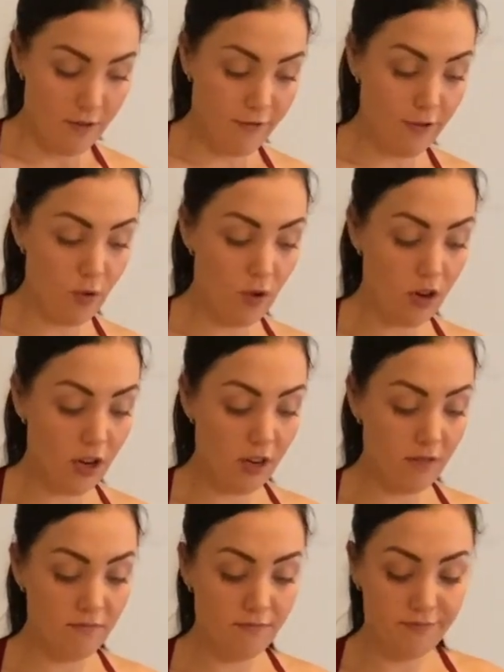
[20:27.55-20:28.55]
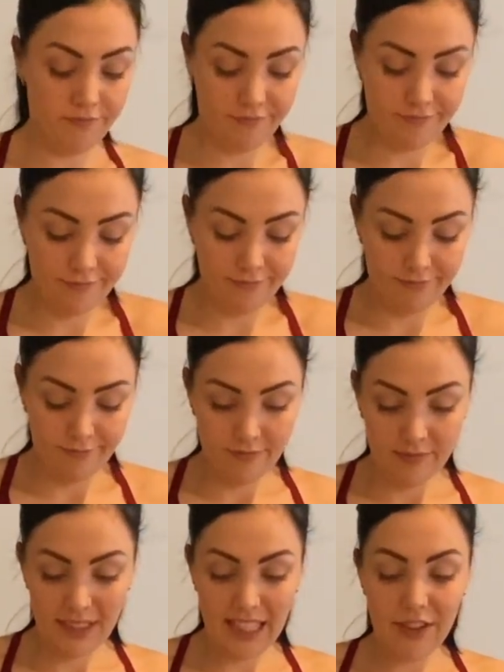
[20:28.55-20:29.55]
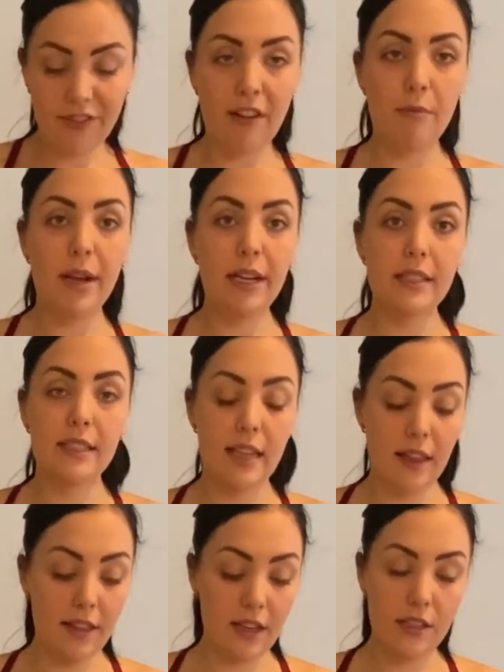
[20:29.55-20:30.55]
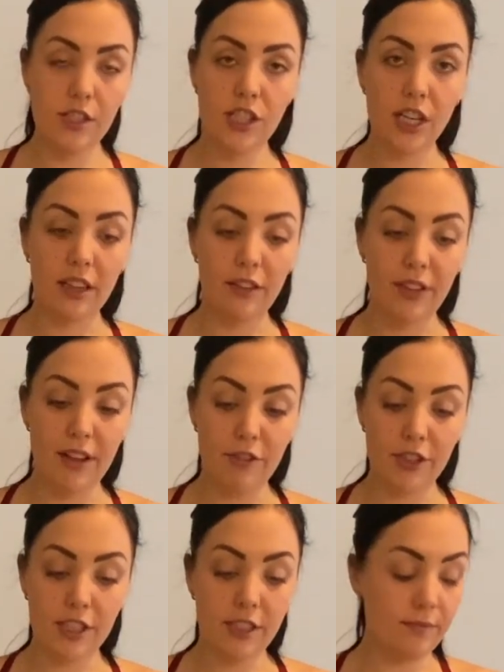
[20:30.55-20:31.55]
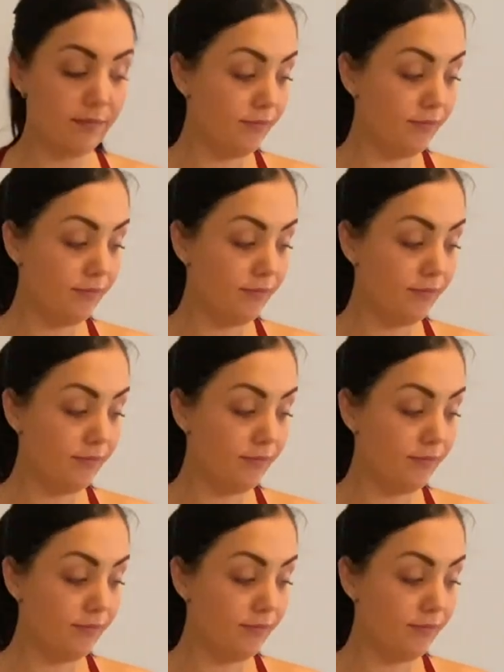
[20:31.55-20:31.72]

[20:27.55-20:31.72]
for like 5 minutes and then check the flavors.